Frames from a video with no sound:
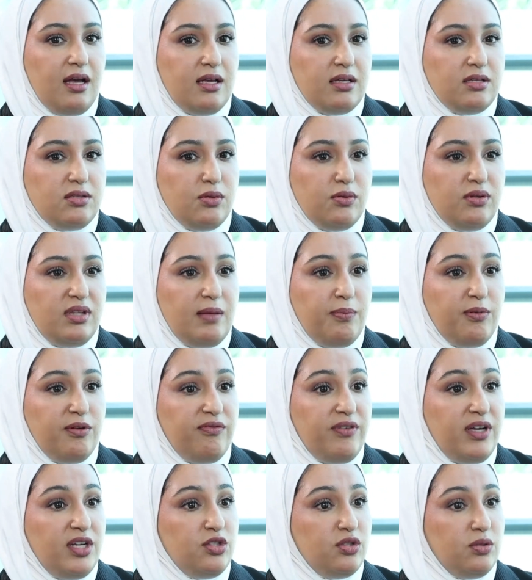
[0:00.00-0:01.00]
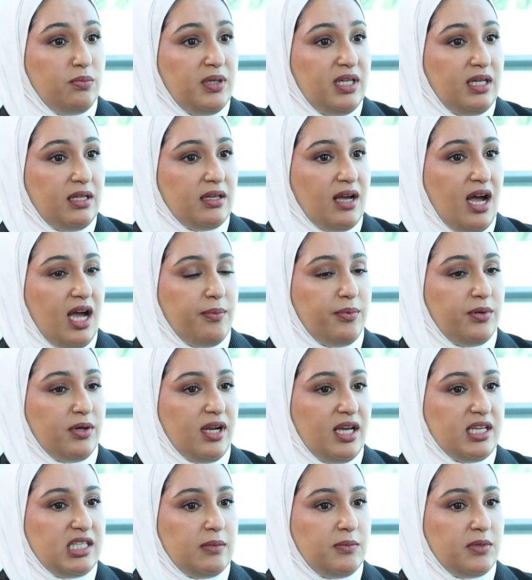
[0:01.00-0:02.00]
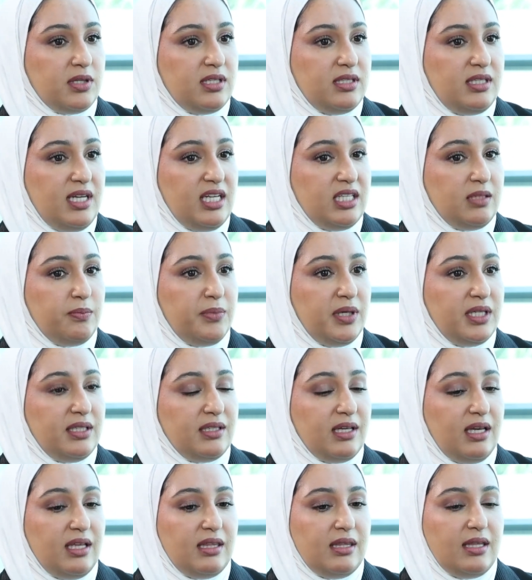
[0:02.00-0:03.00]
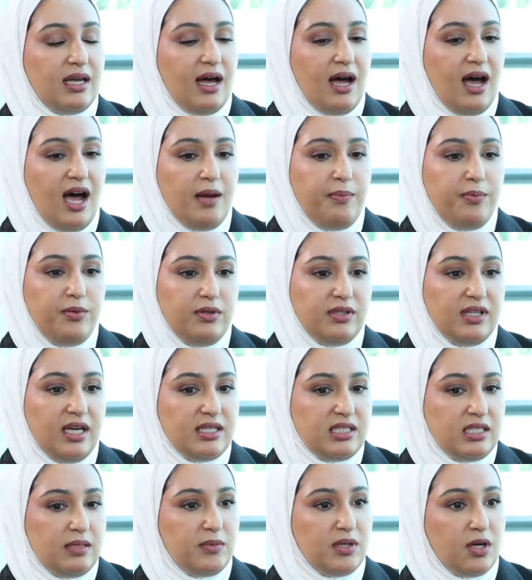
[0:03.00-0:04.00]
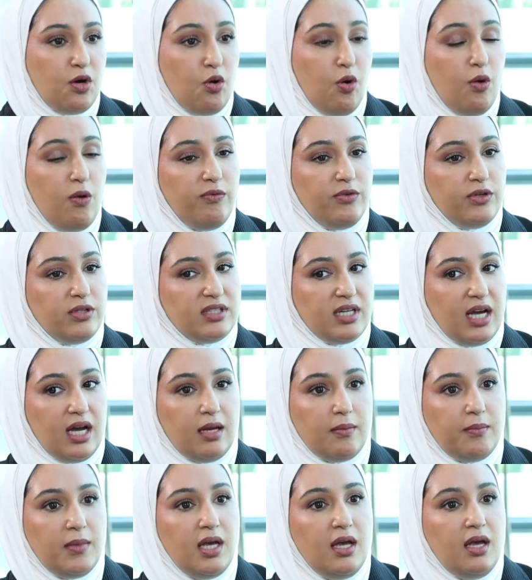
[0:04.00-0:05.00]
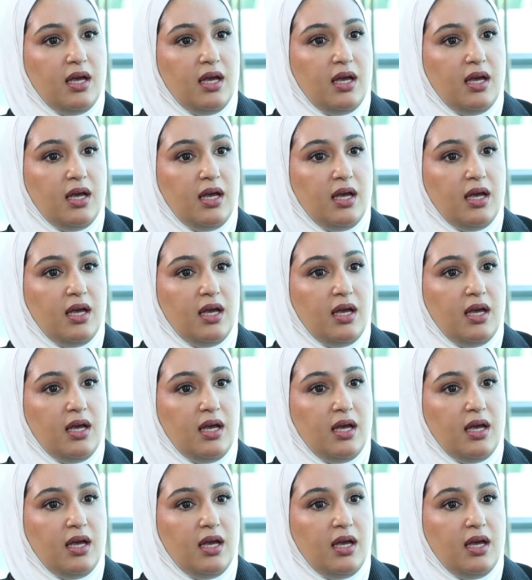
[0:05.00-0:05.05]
So they prefer to be in hyperglycemic state, but the hyperglycemia over time